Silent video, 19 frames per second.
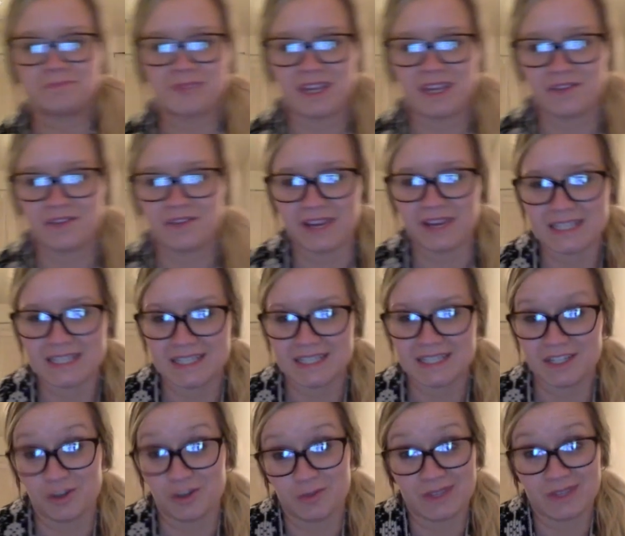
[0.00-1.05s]
invest
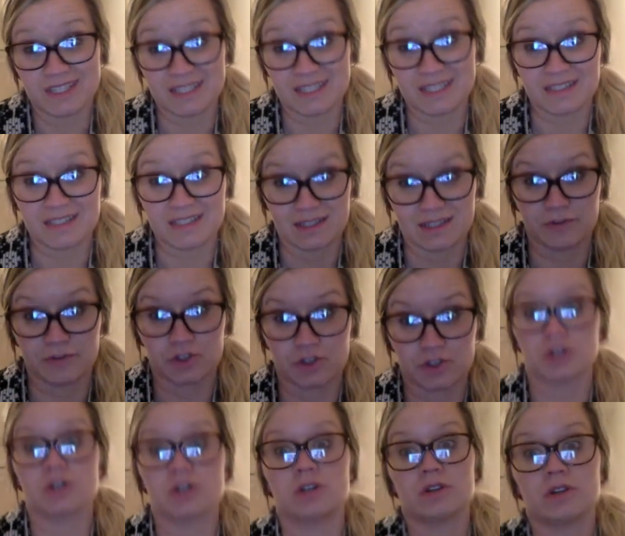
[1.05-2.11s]
in your business for
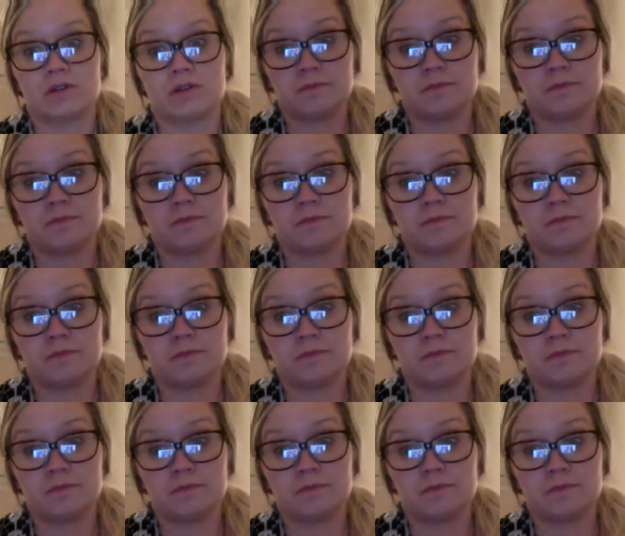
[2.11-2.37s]
sure.